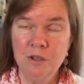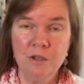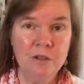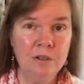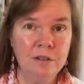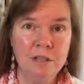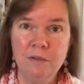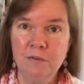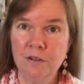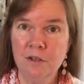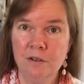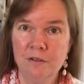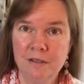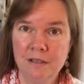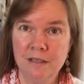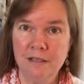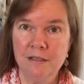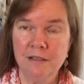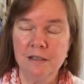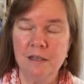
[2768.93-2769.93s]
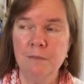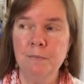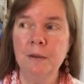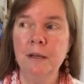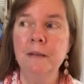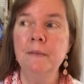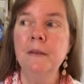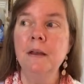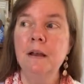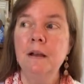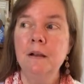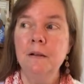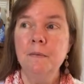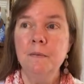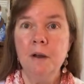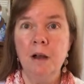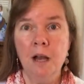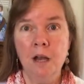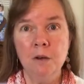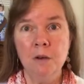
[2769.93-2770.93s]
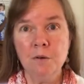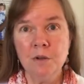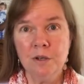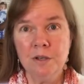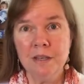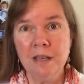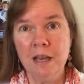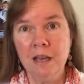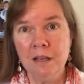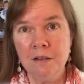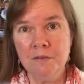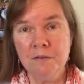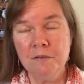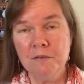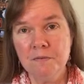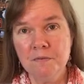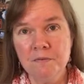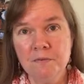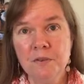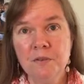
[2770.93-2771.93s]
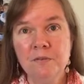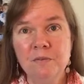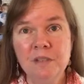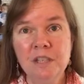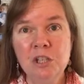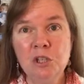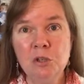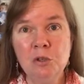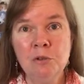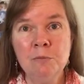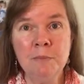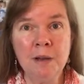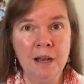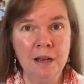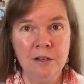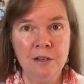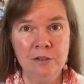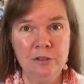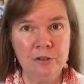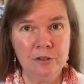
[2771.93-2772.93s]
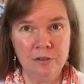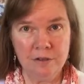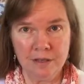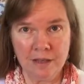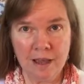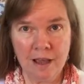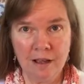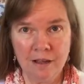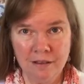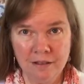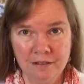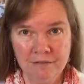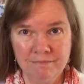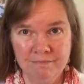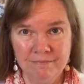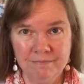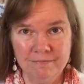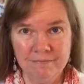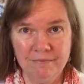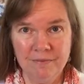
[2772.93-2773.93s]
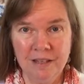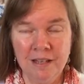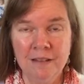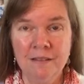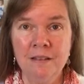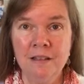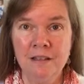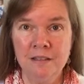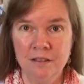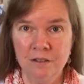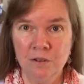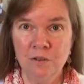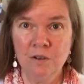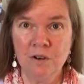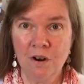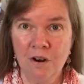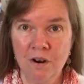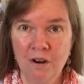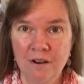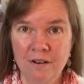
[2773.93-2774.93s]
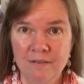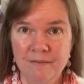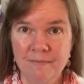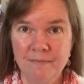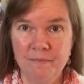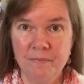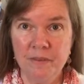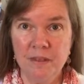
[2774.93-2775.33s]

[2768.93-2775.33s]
We couldn't even go 60, but I could get 52 miles to the gallon in this little car.